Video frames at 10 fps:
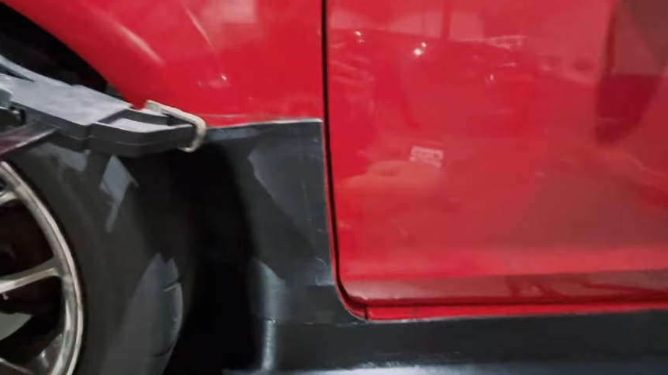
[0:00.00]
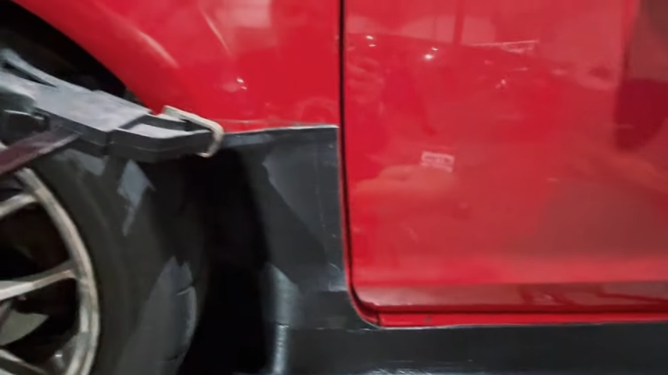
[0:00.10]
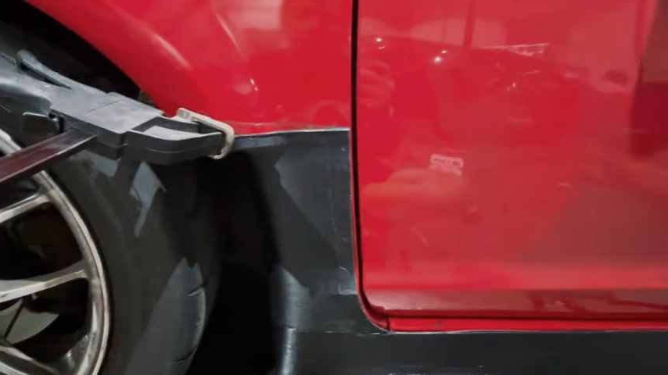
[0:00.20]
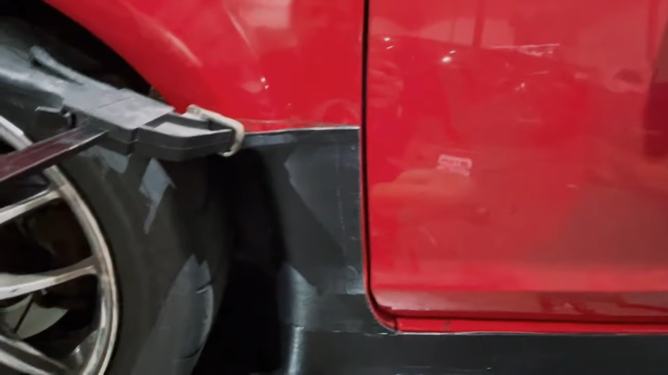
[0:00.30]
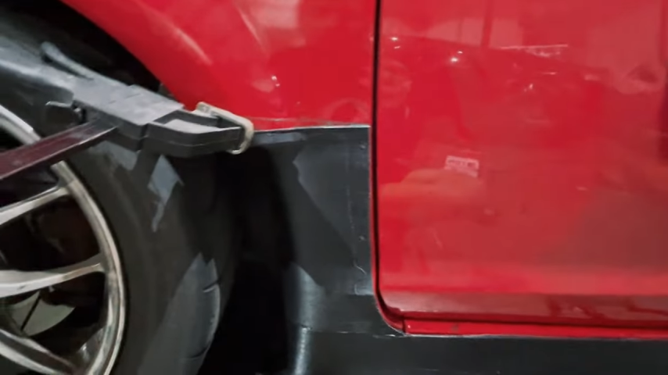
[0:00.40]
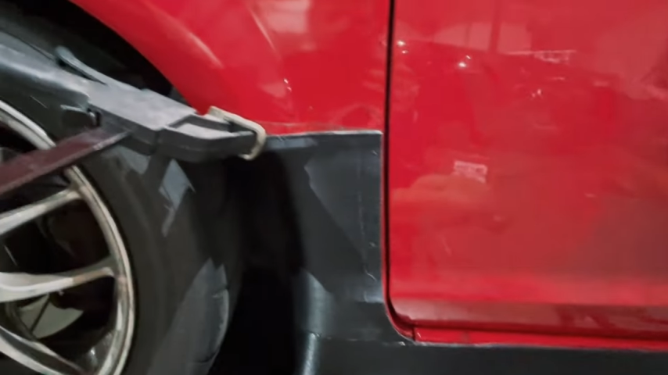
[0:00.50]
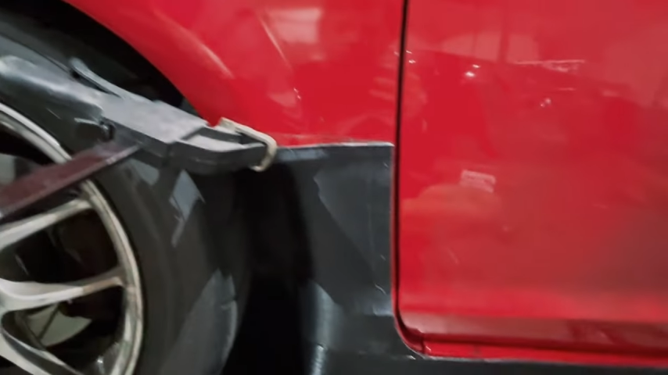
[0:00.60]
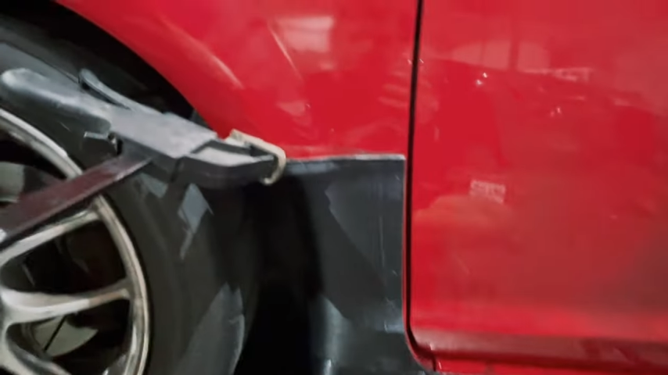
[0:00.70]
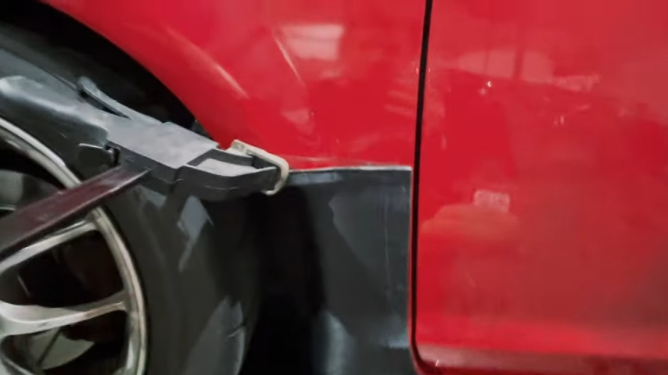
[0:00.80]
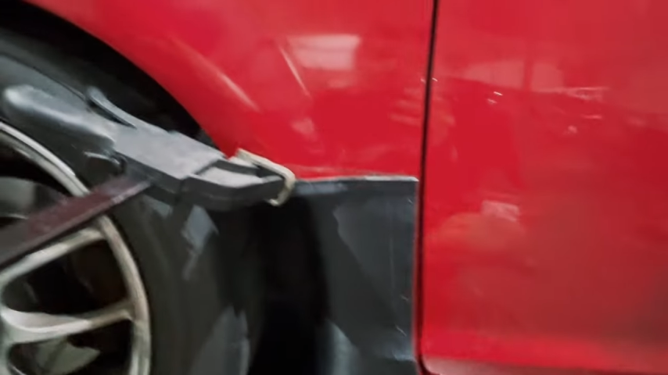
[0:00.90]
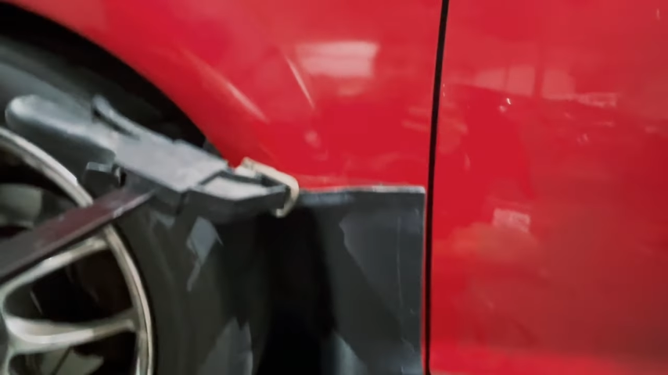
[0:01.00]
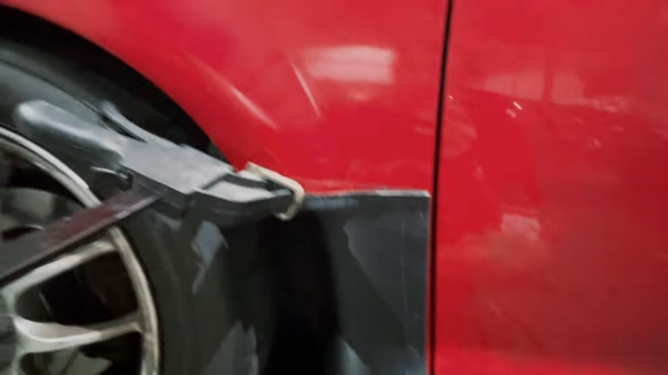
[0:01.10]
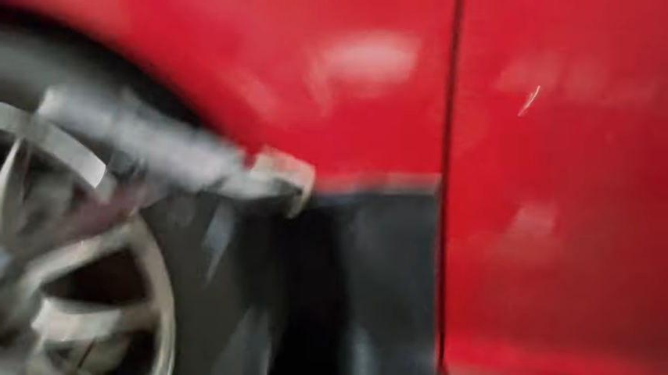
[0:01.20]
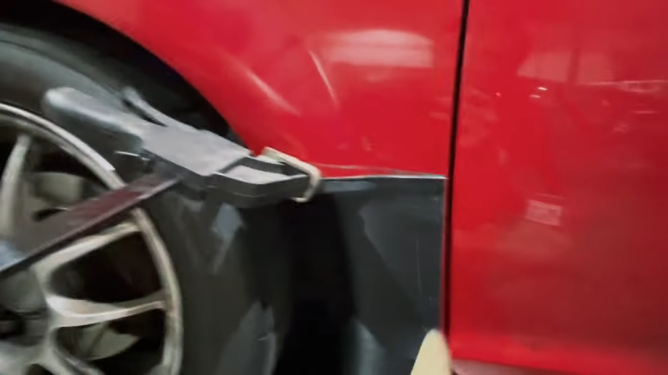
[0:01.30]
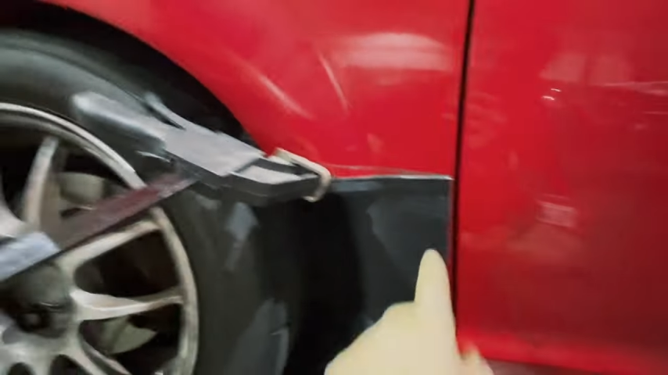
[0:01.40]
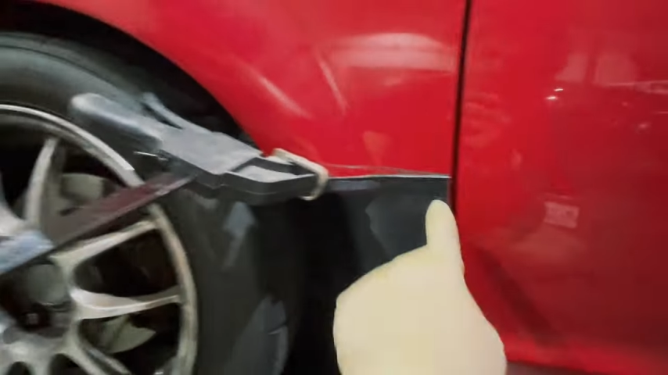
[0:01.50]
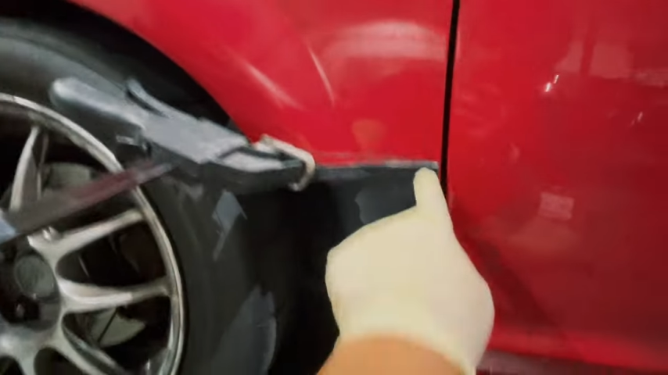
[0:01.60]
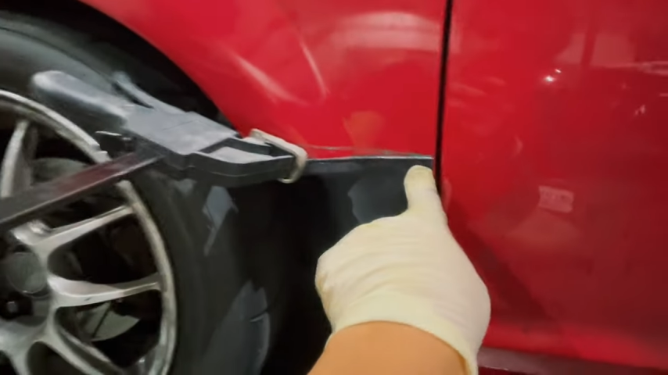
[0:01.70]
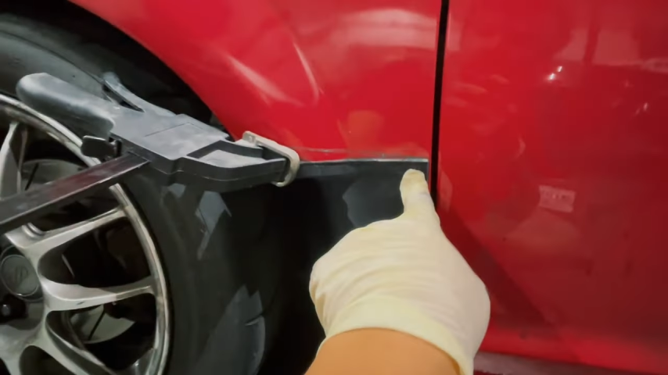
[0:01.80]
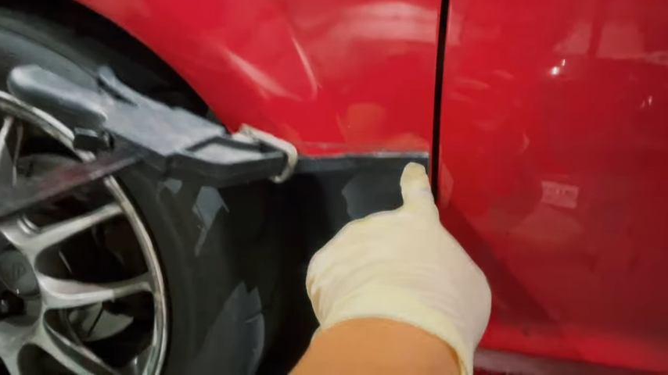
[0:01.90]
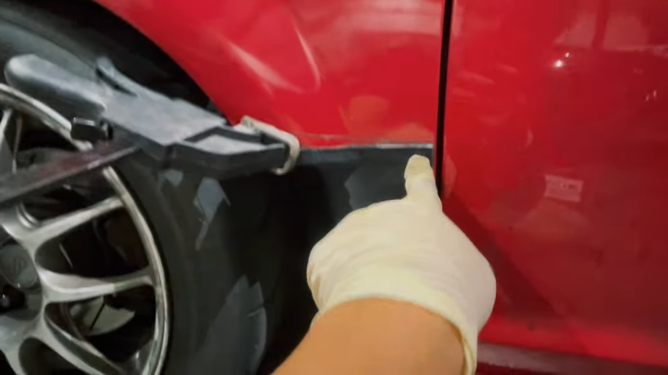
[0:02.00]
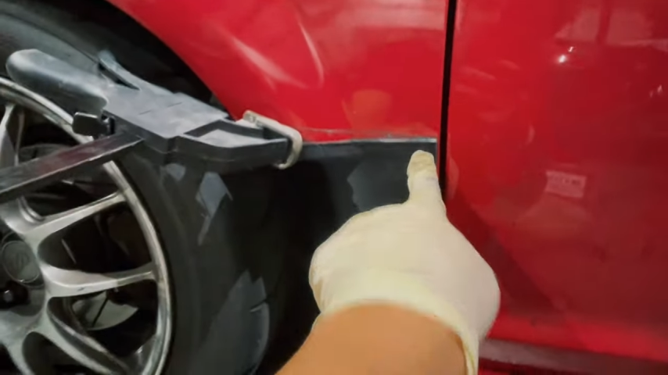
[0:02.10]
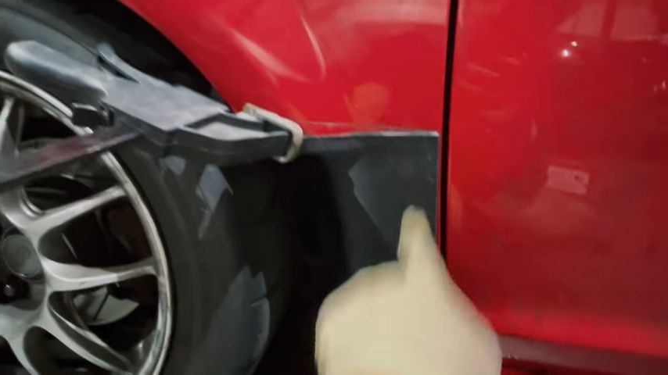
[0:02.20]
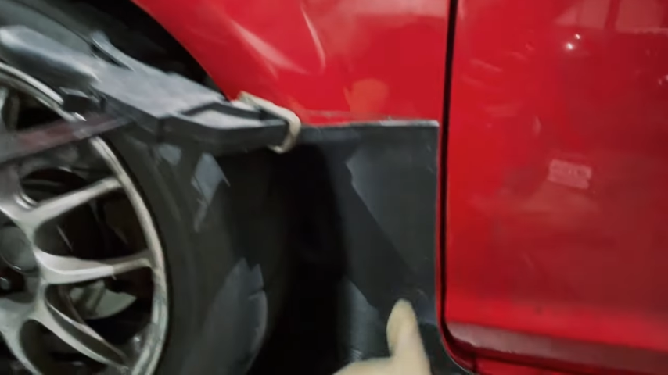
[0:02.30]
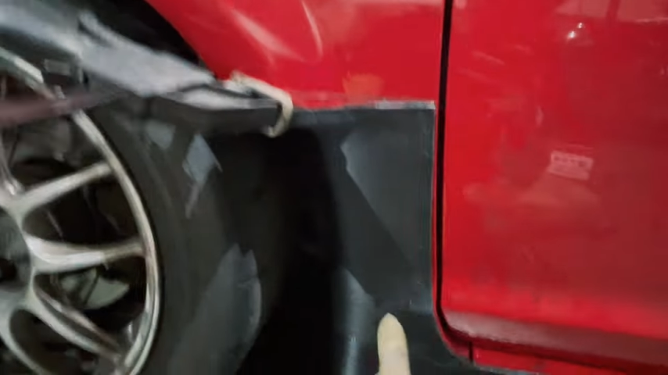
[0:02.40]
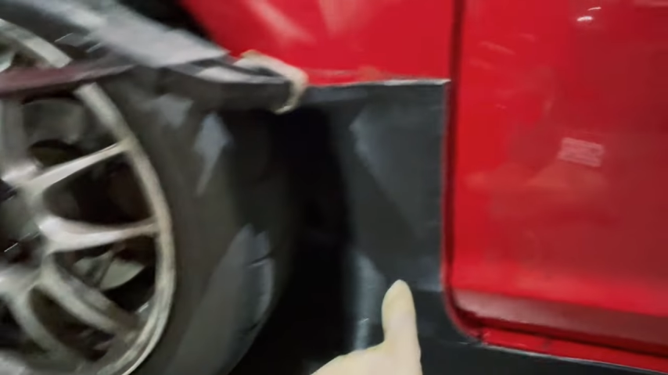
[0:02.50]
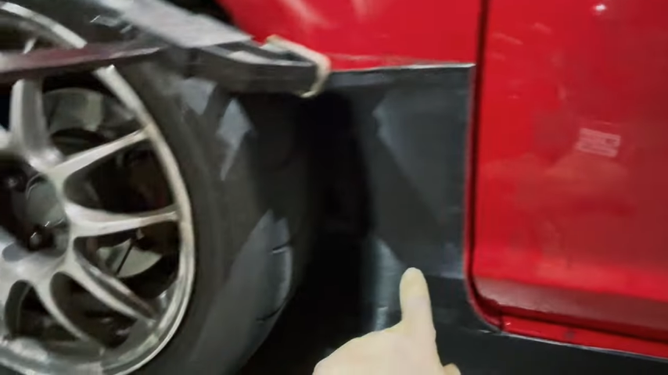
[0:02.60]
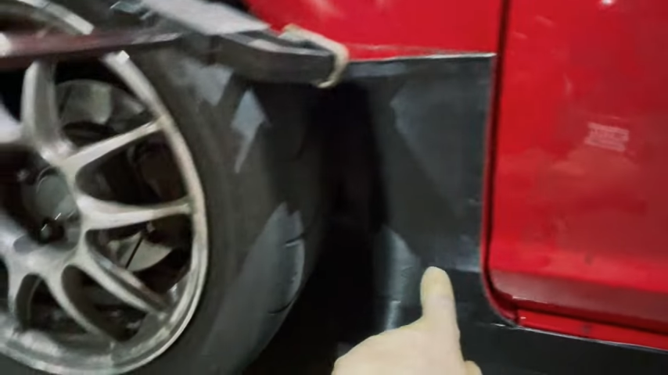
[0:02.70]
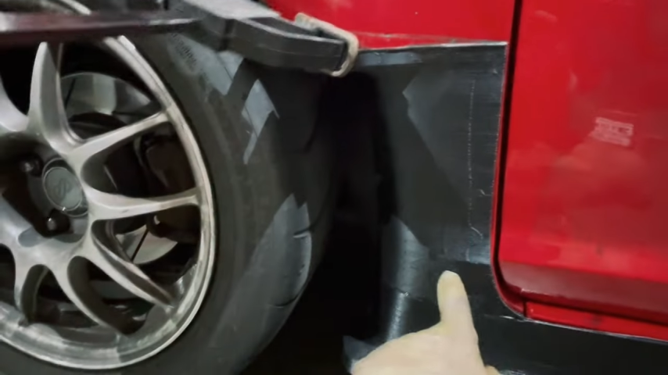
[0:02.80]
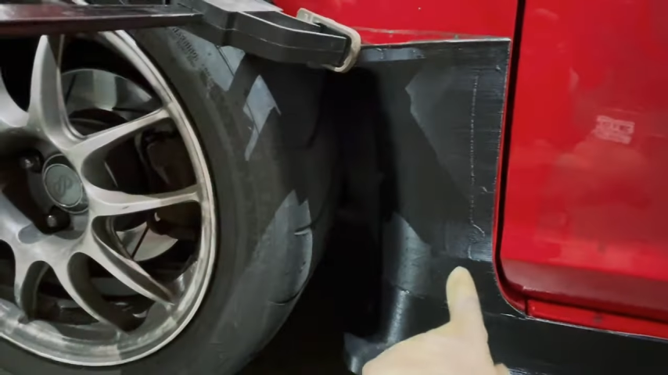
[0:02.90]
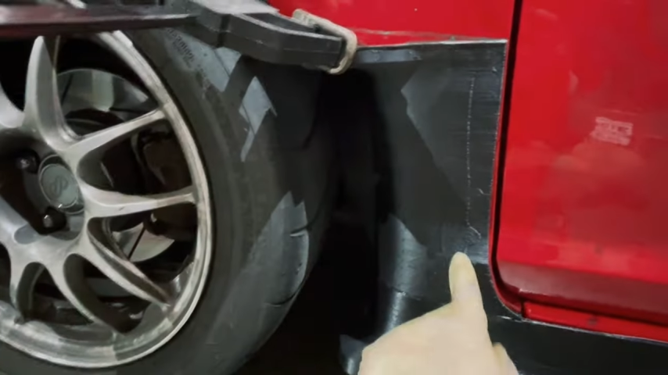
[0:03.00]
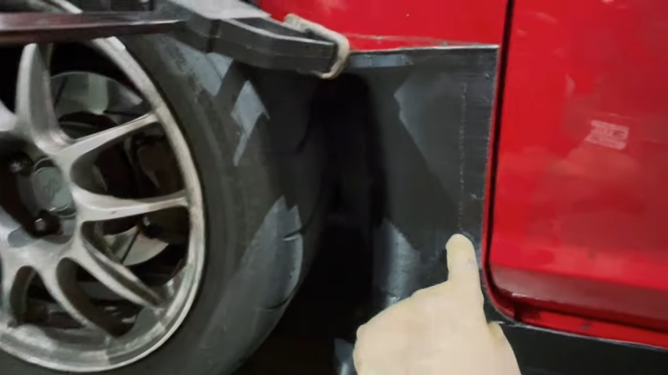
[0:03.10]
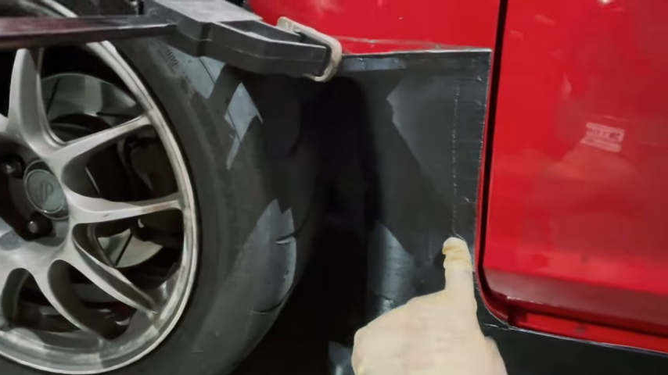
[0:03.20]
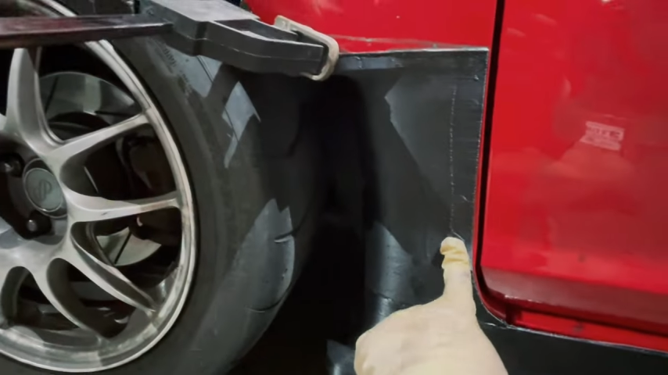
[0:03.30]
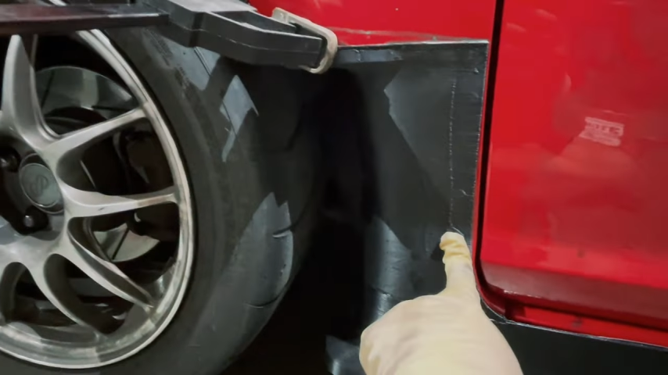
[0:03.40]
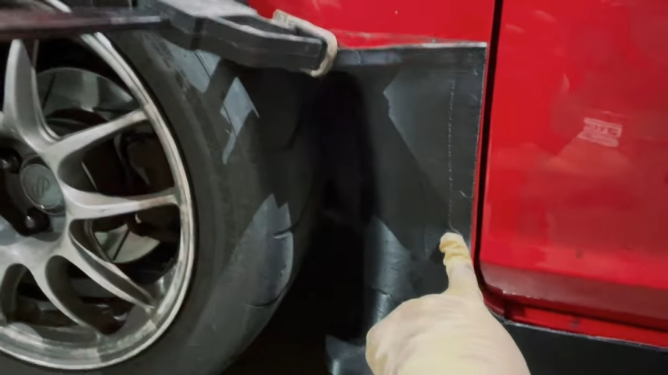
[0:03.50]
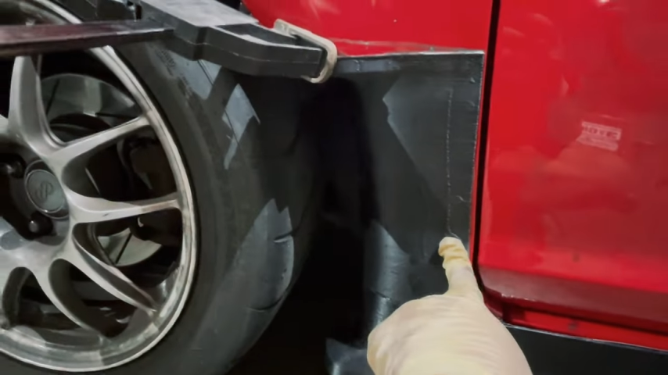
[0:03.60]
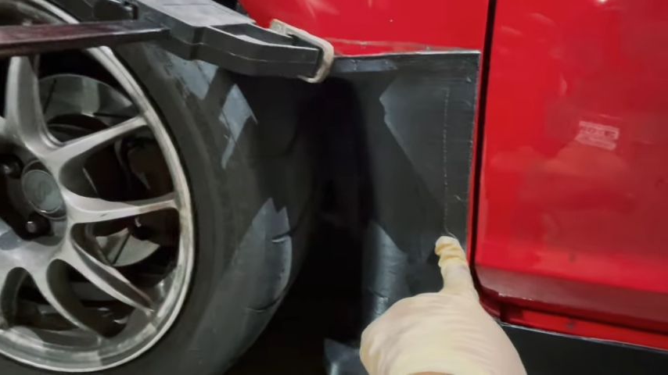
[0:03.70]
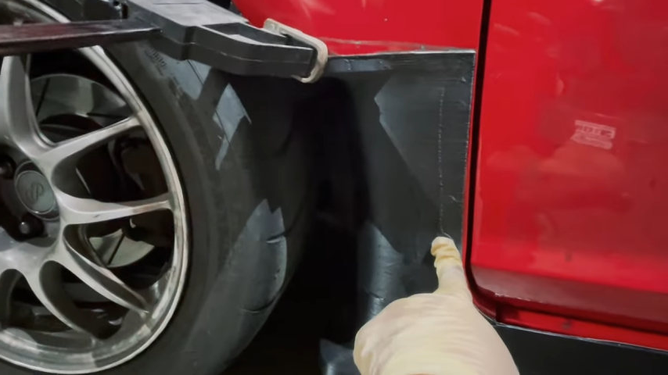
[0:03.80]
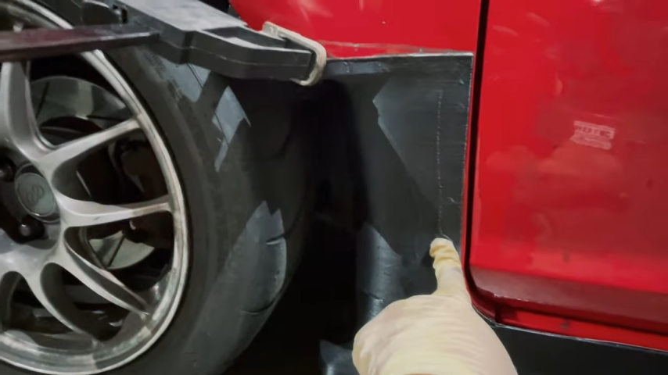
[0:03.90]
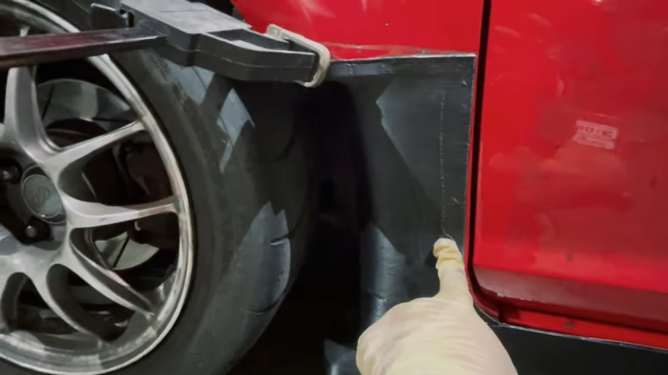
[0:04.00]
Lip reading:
Nobody's mouth can be seen.